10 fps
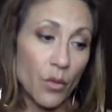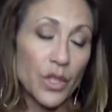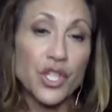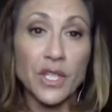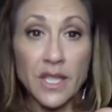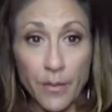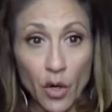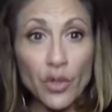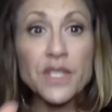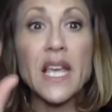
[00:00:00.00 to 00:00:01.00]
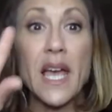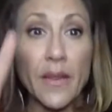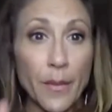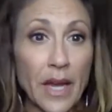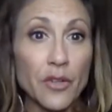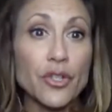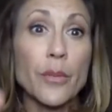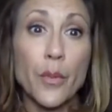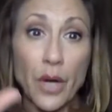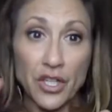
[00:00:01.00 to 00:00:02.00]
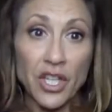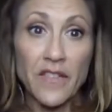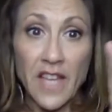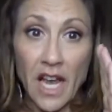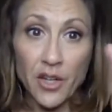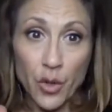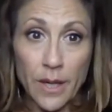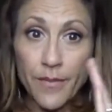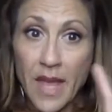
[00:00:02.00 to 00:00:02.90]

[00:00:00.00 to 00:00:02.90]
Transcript: which is the Miracle Set and the Microdermabrasion and the eye cream,